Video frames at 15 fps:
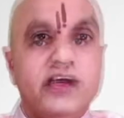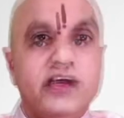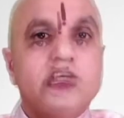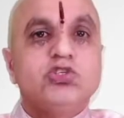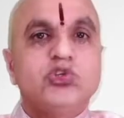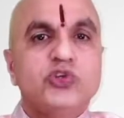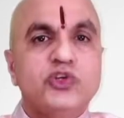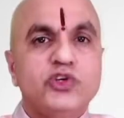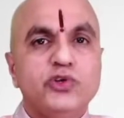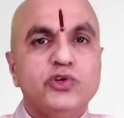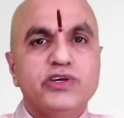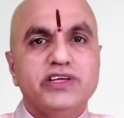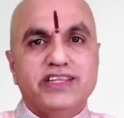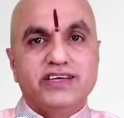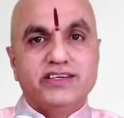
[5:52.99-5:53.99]
So
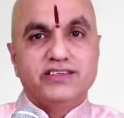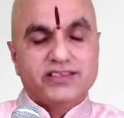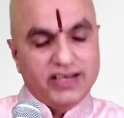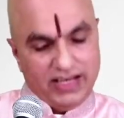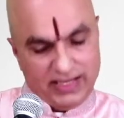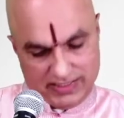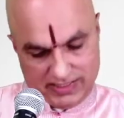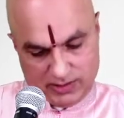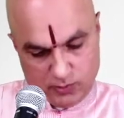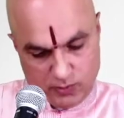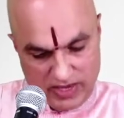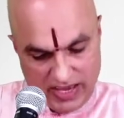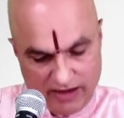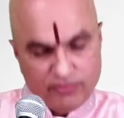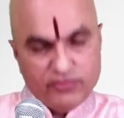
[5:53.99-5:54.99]
knowing this, let's
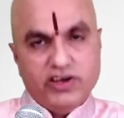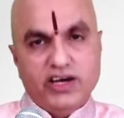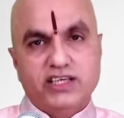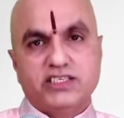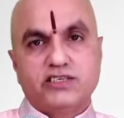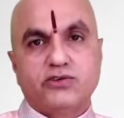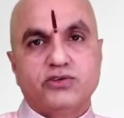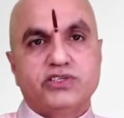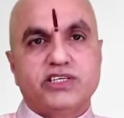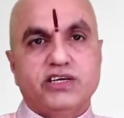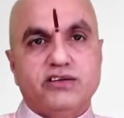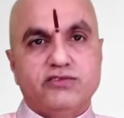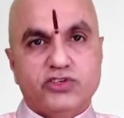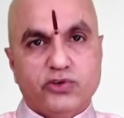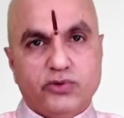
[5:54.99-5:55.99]
we have to ask
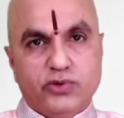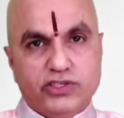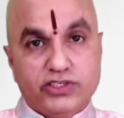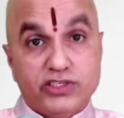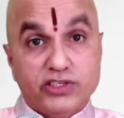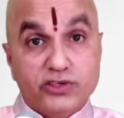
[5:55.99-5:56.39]
ourselves the question,